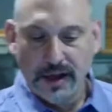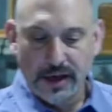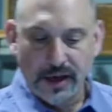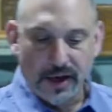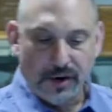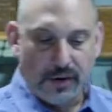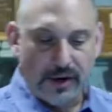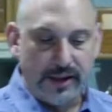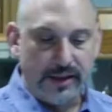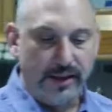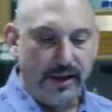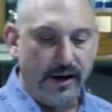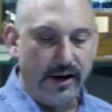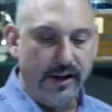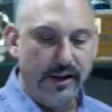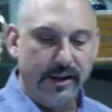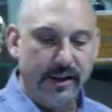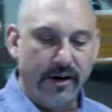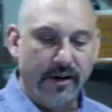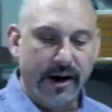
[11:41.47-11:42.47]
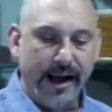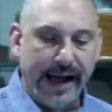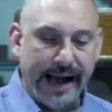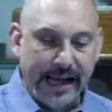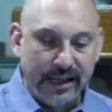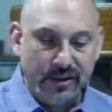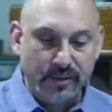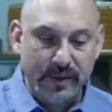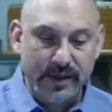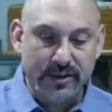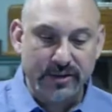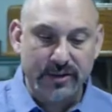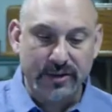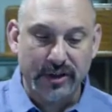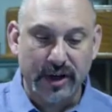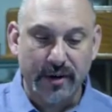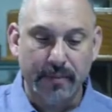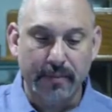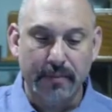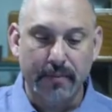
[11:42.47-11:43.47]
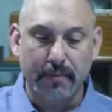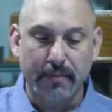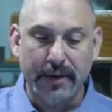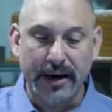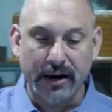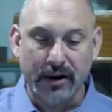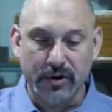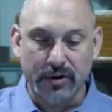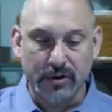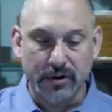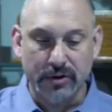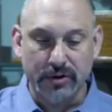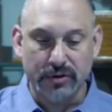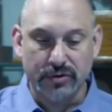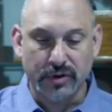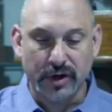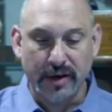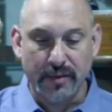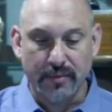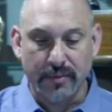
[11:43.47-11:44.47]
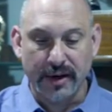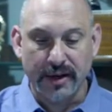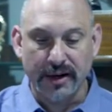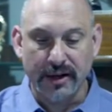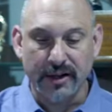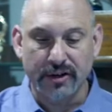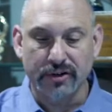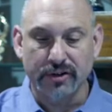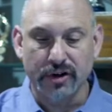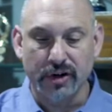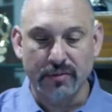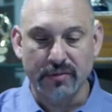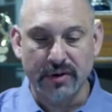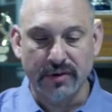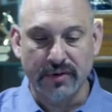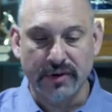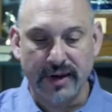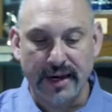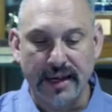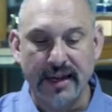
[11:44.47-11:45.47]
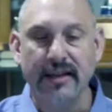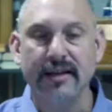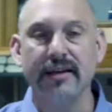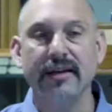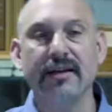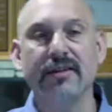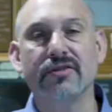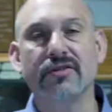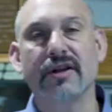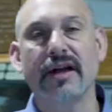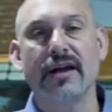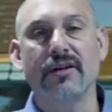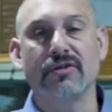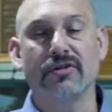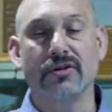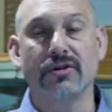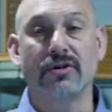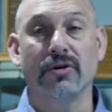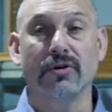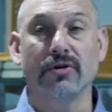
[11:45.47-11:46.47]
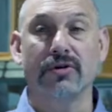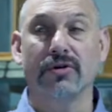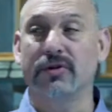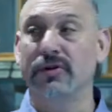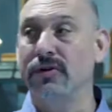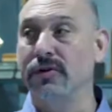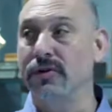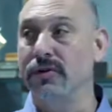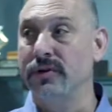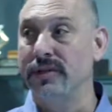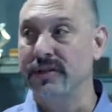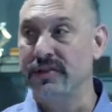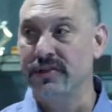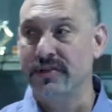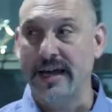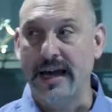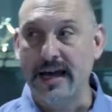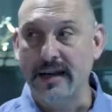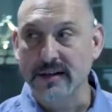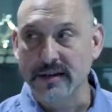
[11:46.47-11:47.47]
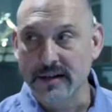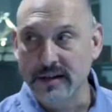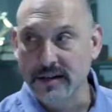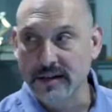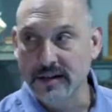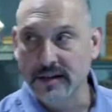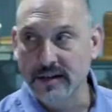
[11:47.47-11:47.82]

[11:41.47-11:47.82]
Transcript: You know what? There has been some medical treatment in terms of getting these testicles to descend.